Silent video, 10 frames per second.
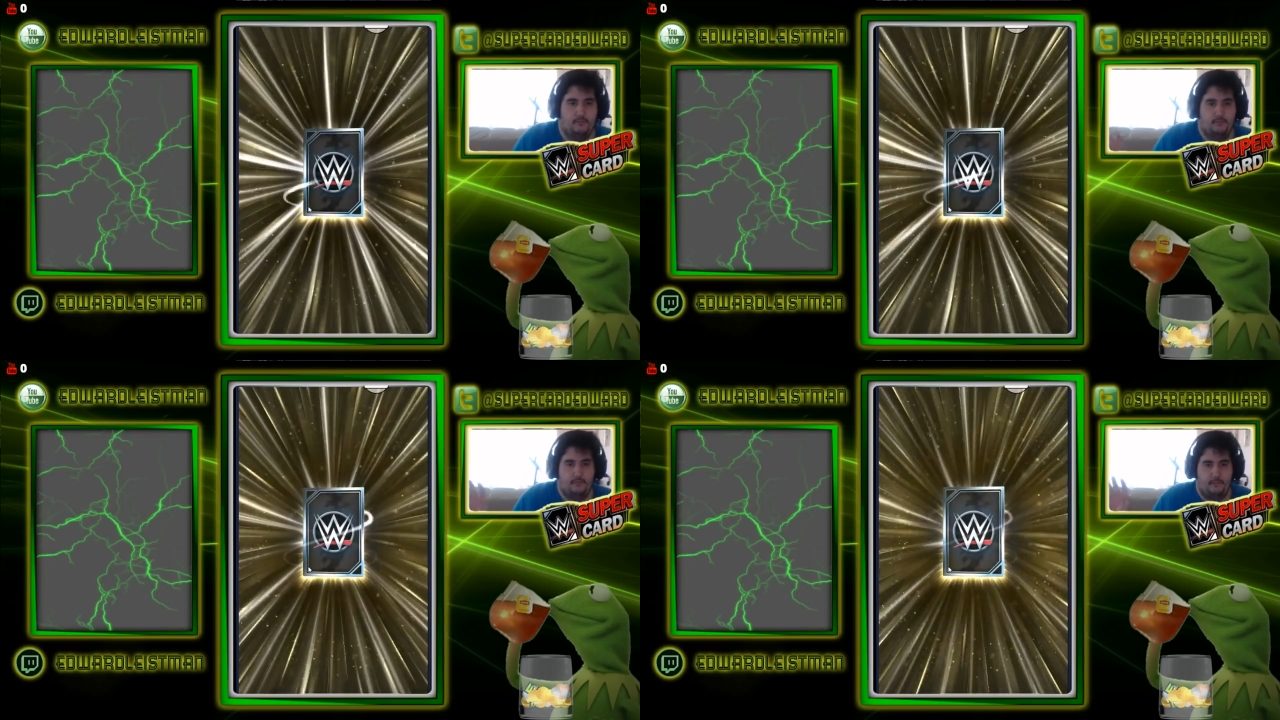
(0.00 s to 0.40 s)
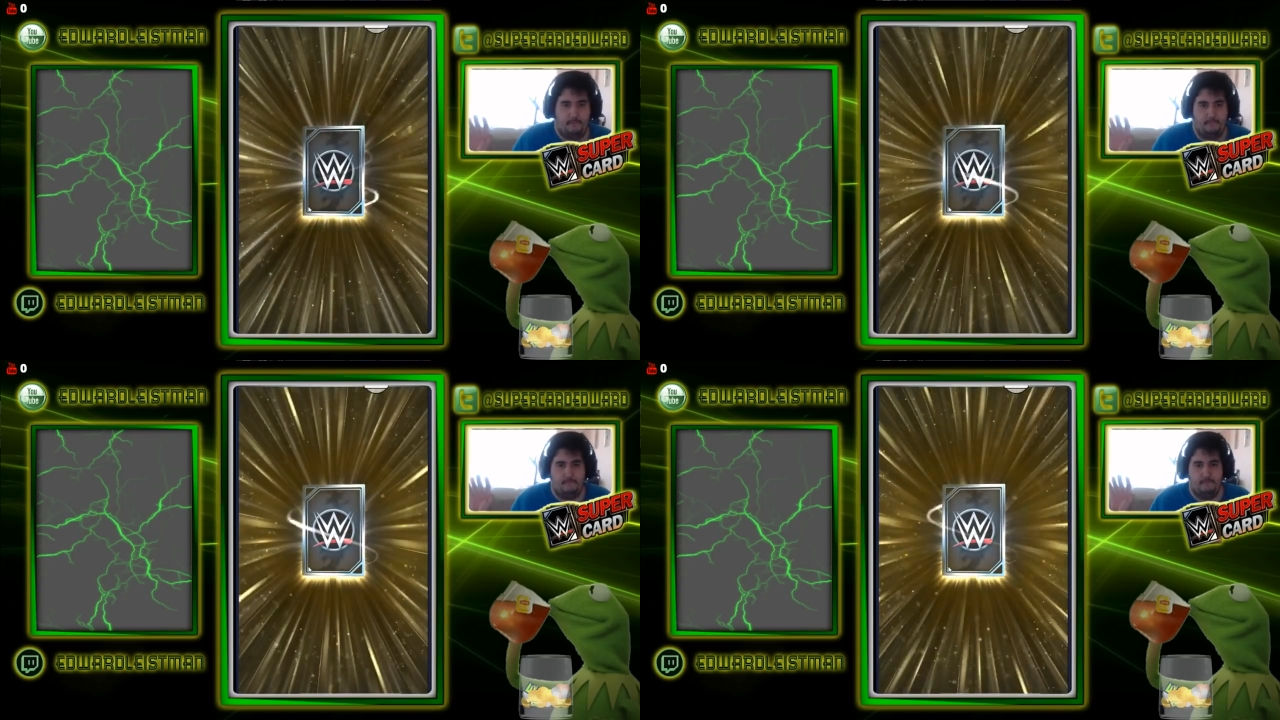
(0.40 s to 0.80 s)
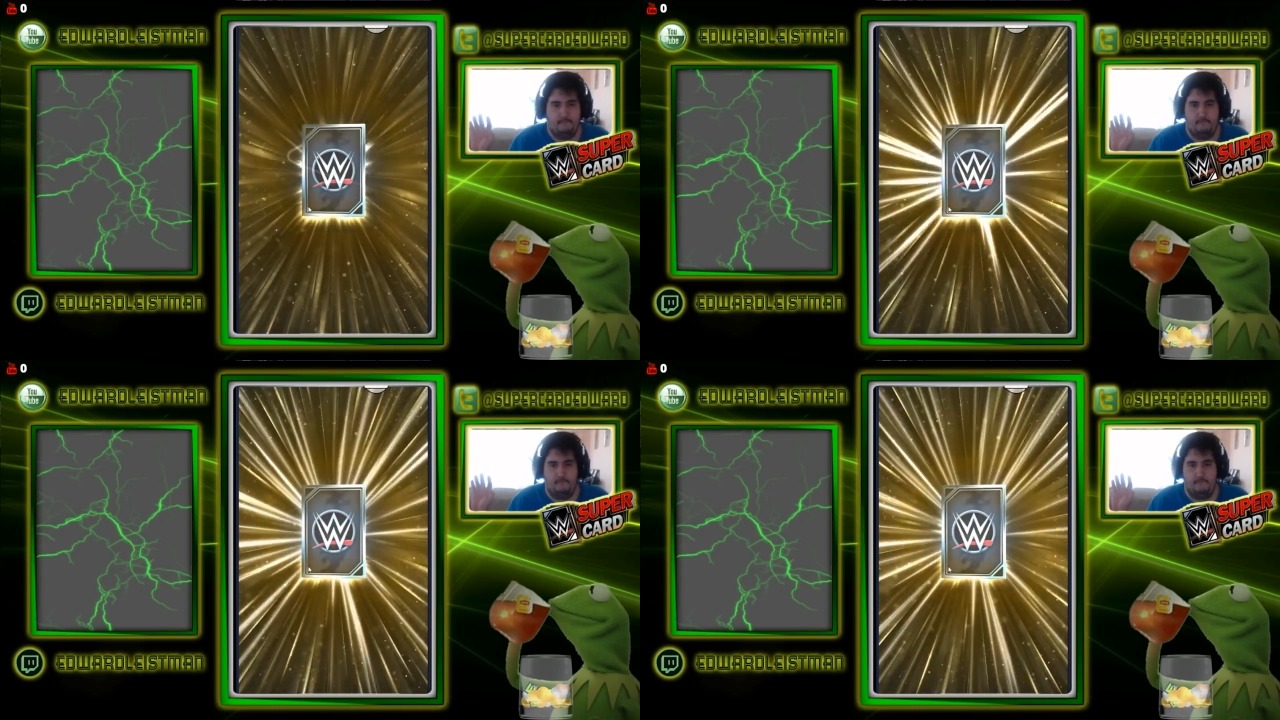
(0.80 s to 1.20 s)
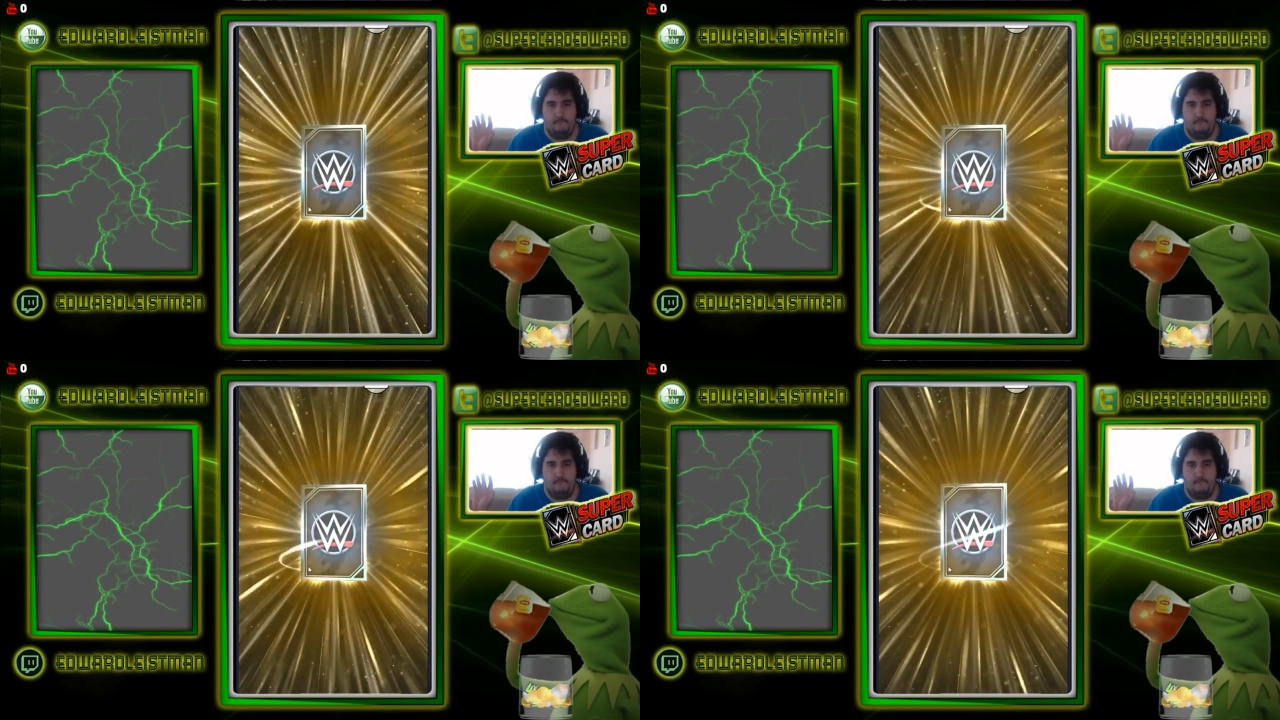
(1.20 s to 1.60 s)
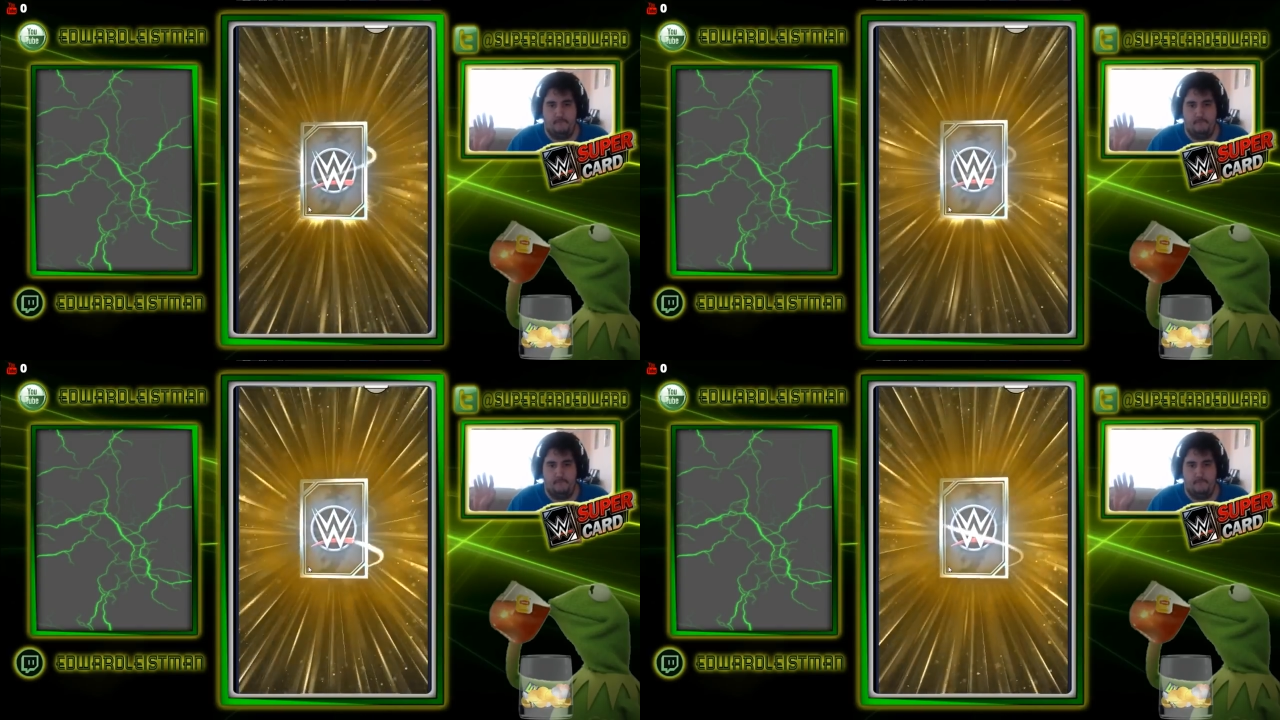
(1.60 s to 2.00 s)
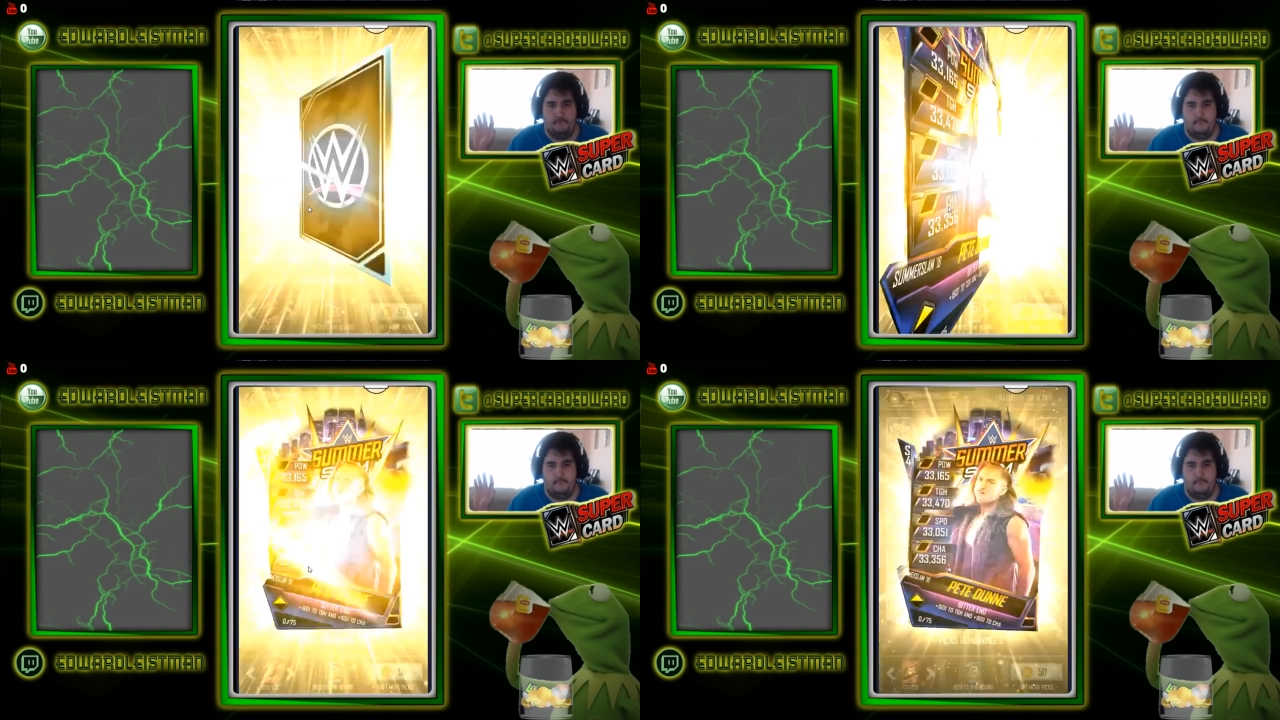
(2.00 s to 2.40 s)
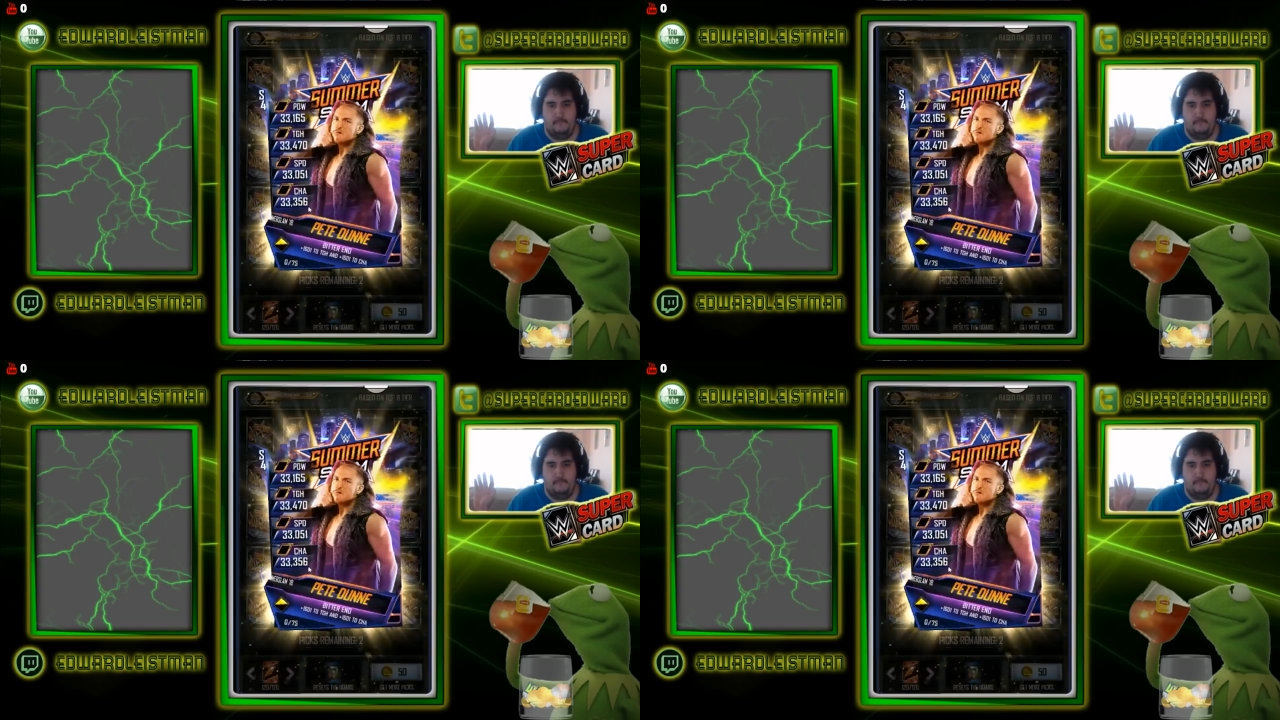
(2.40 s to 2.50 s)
[no speech]